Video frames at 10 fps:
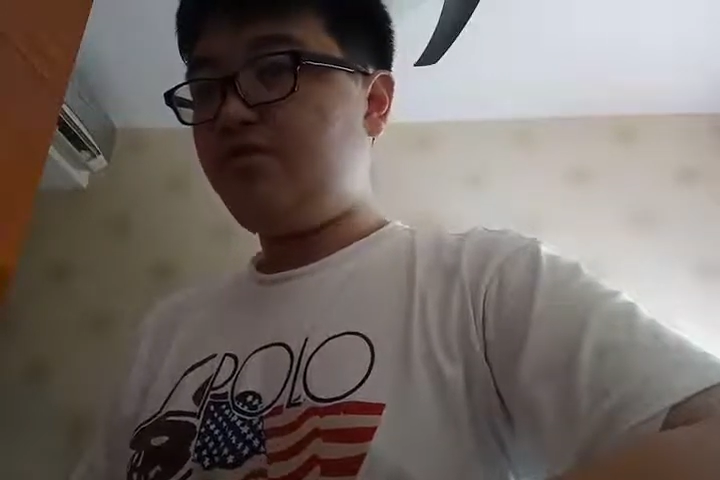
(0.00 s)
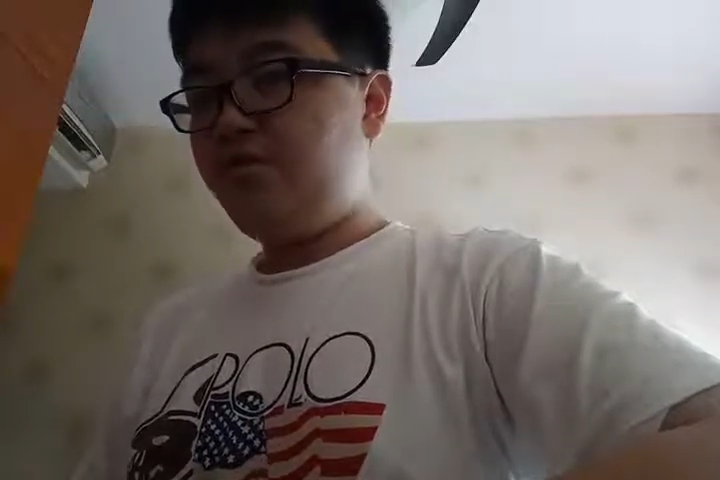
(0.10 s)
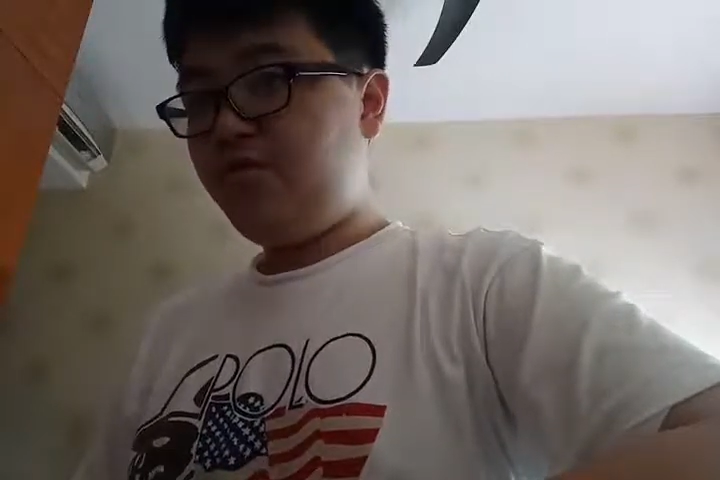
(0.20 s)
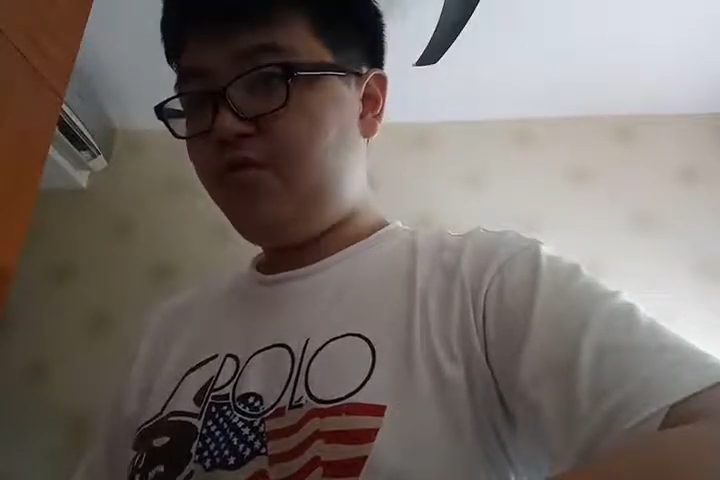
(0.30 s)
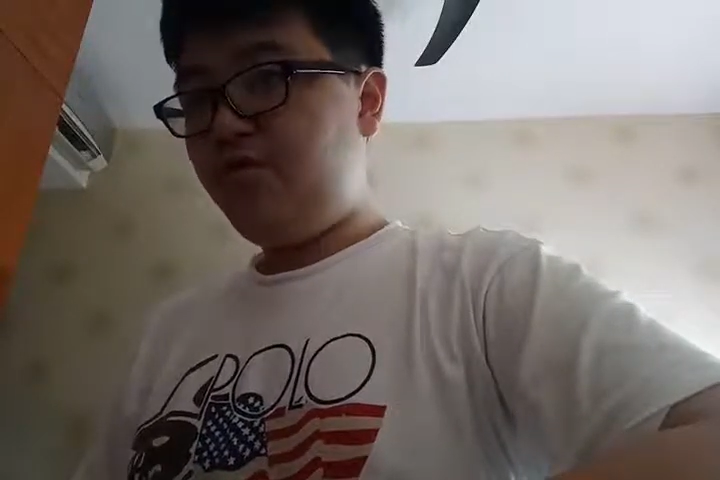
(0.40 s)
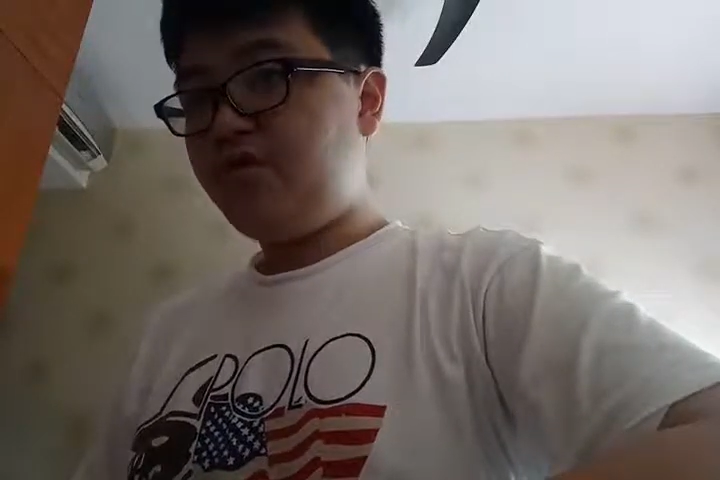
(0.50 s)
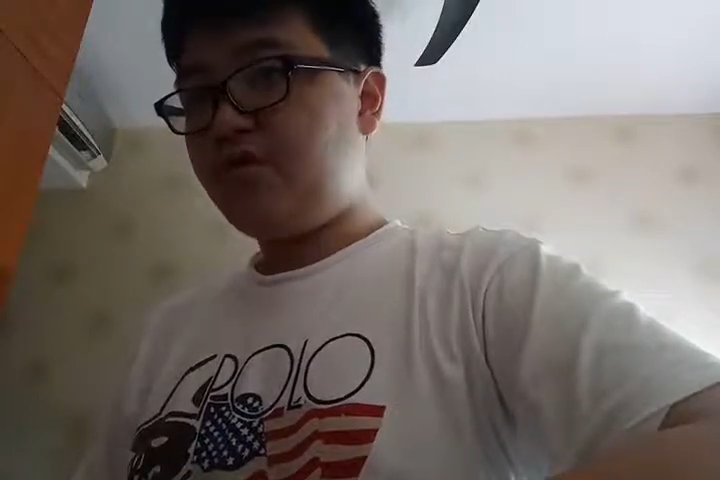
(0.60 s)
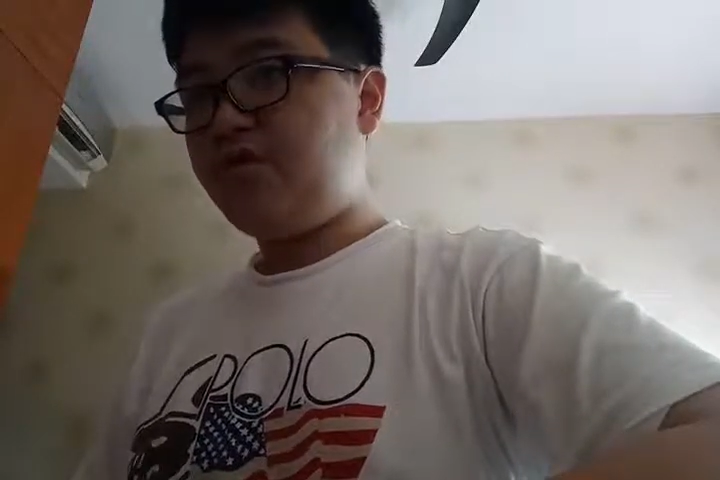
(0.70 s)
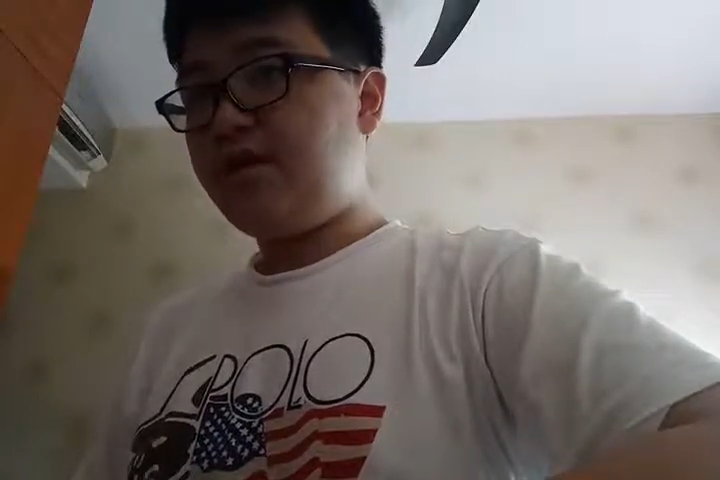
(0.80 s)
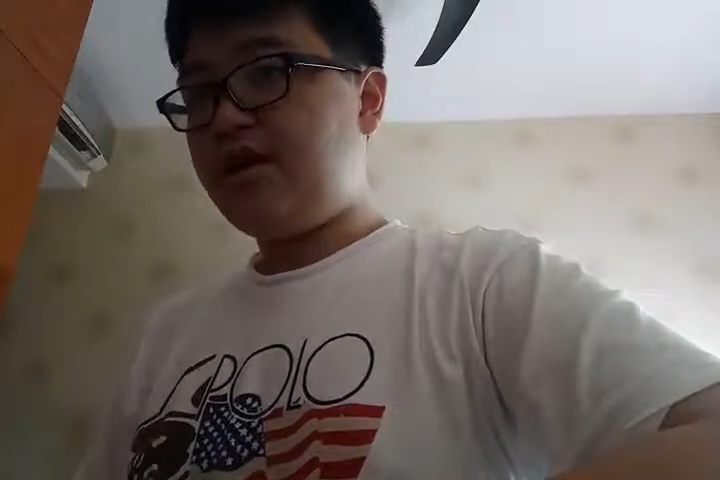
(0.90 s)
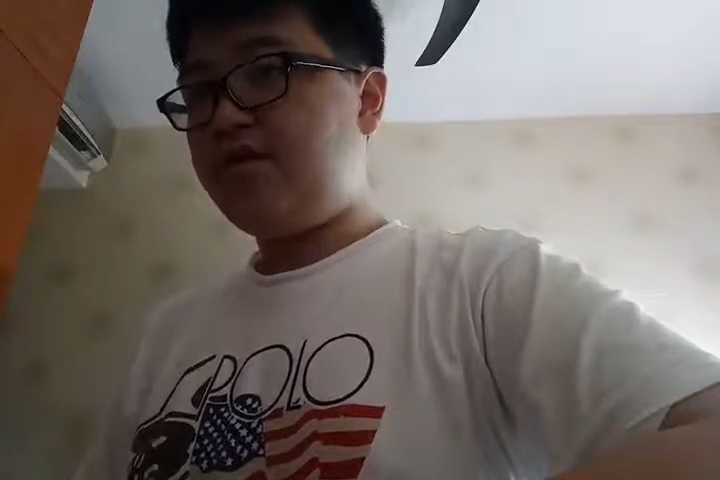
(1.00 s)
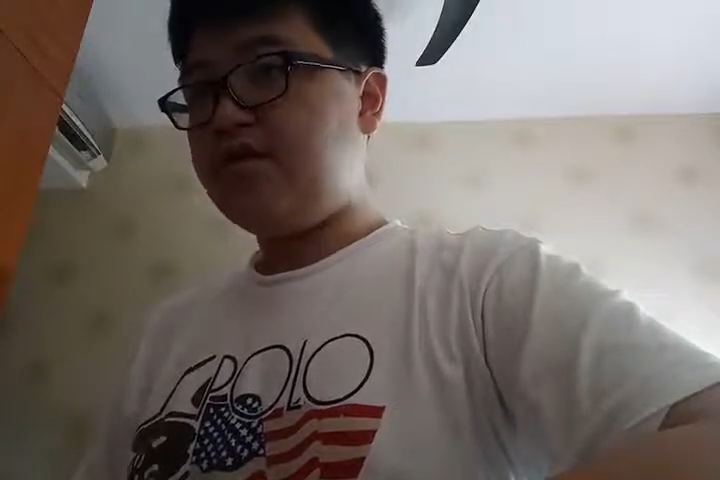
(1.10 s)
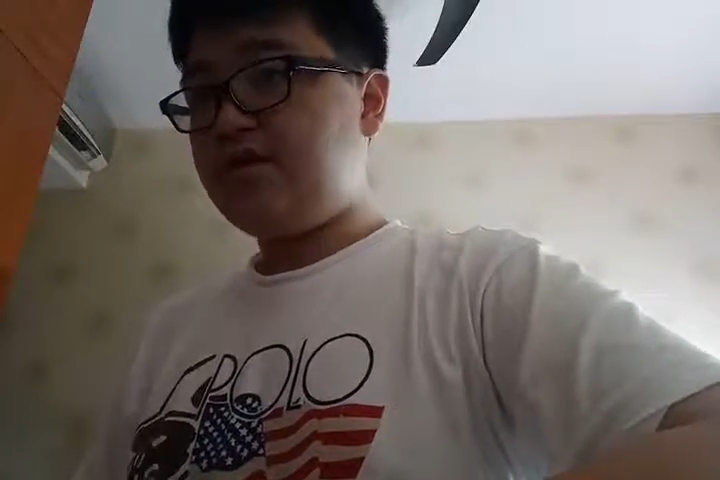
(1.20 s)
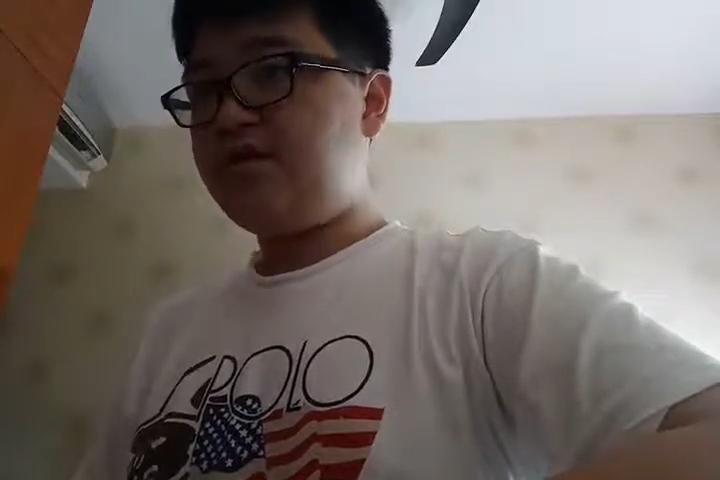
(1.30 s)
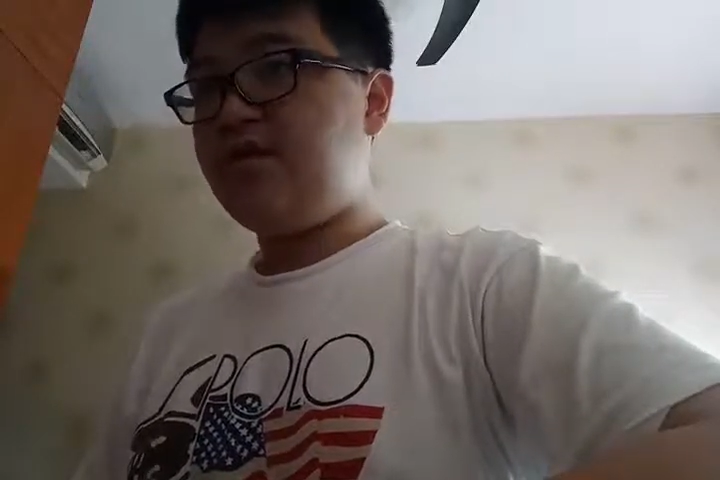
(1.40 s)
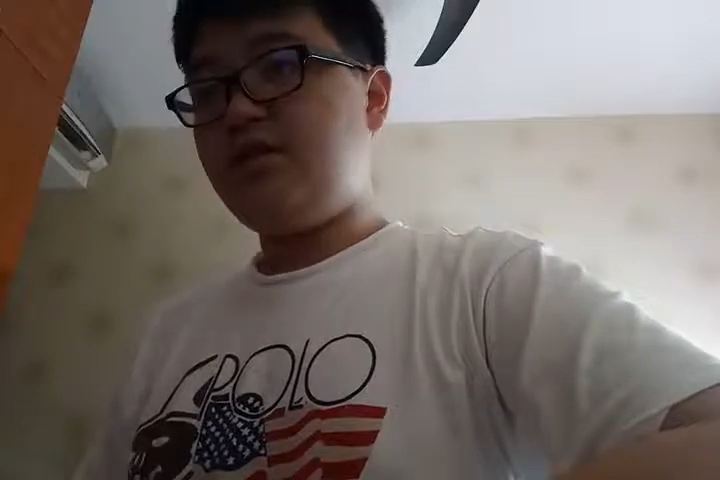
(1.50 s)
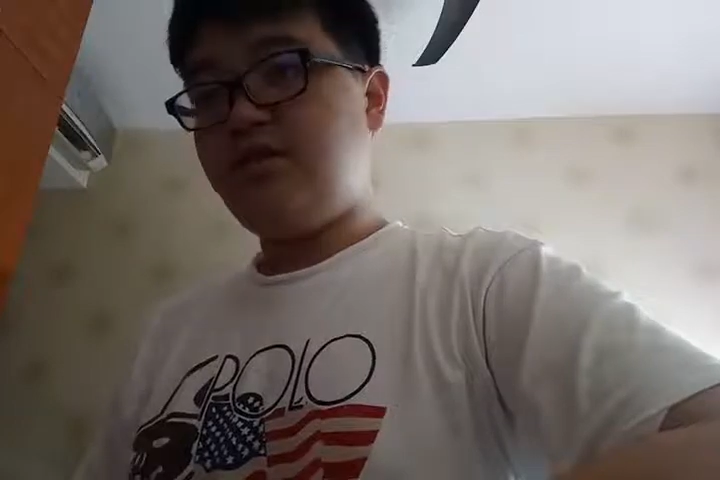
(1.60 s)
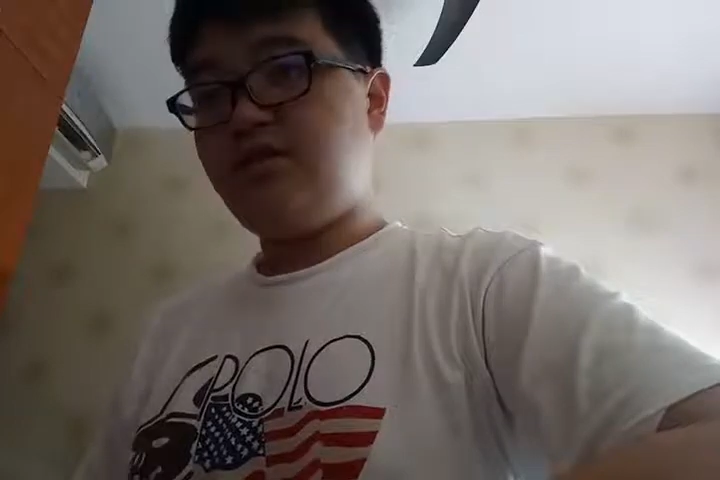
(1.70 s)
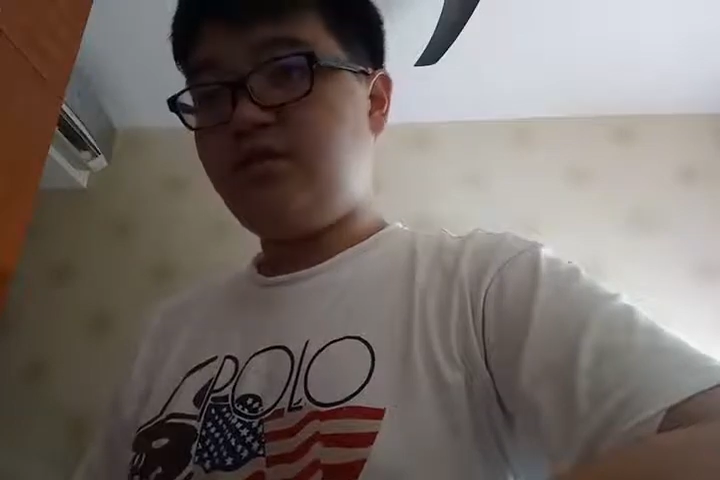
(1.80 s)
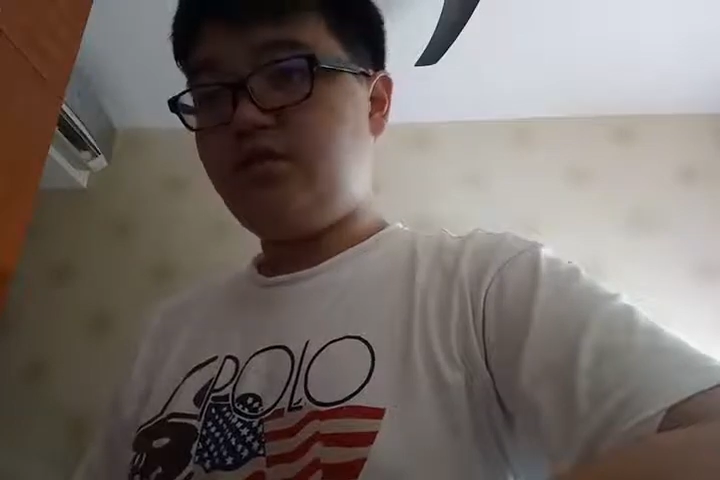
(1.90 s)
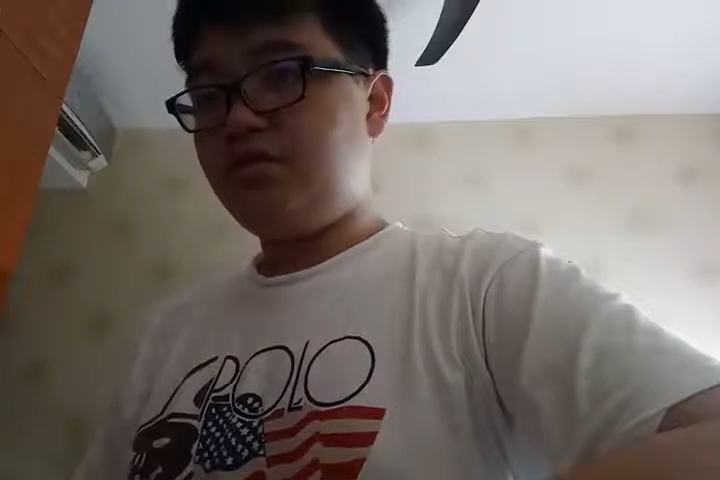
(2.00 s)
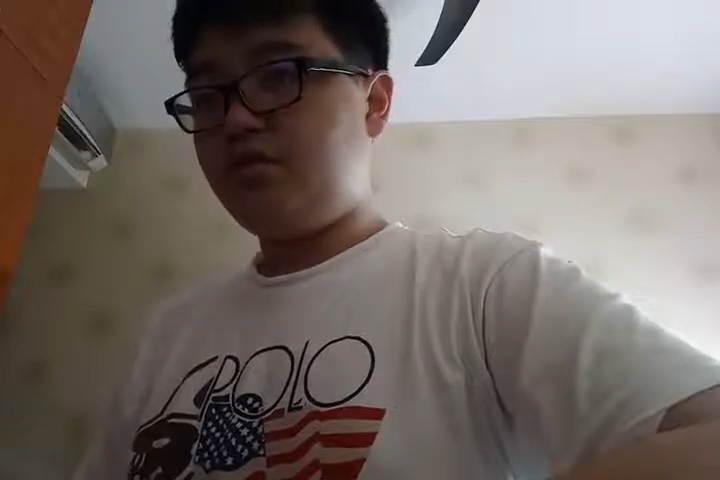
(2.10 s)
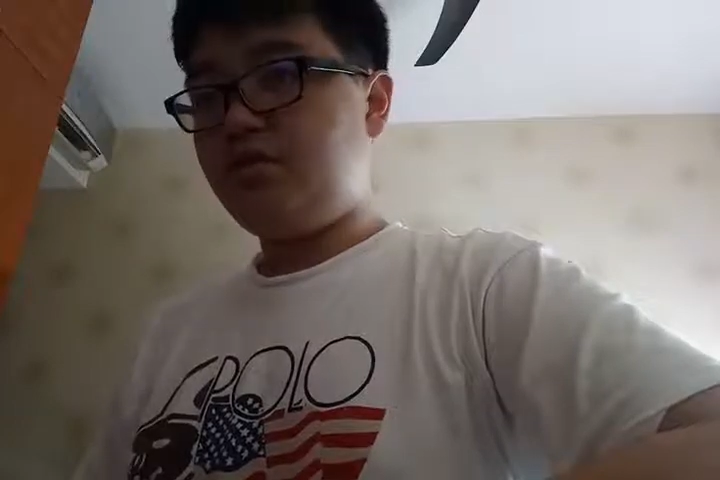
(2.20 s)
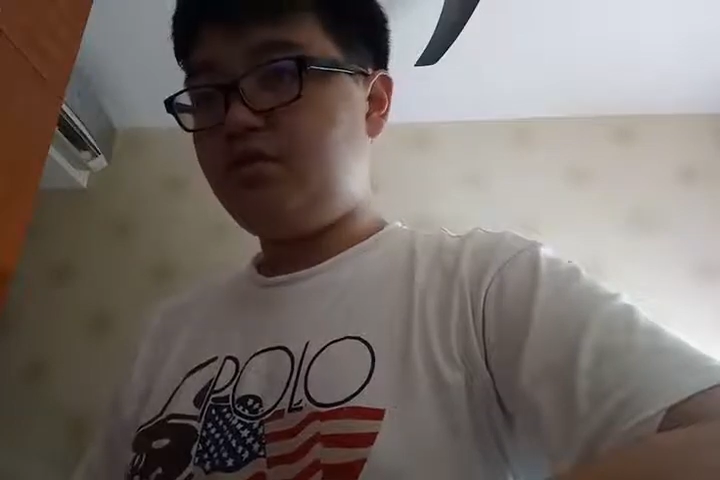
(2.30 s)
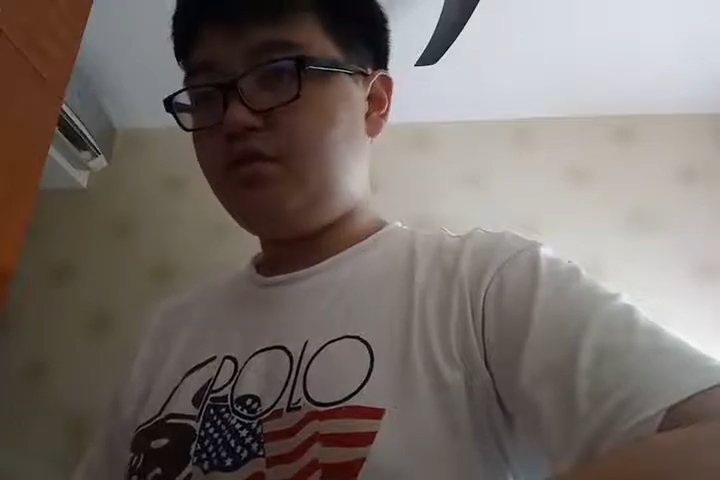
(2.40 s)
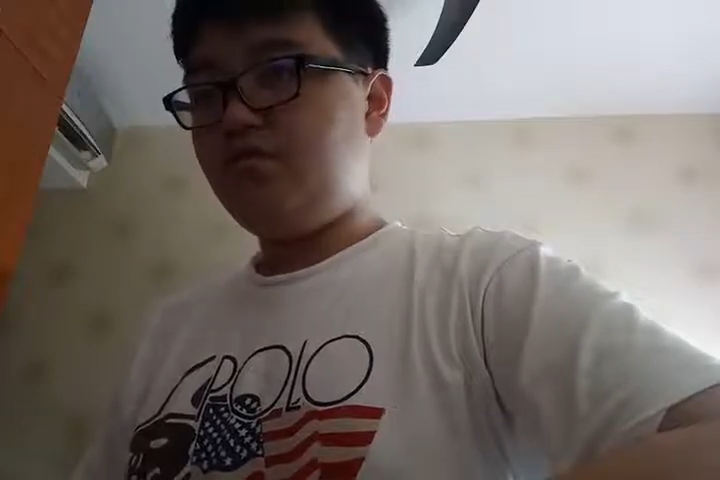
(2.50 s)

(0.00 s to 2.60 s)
full free to play comes out in the near future.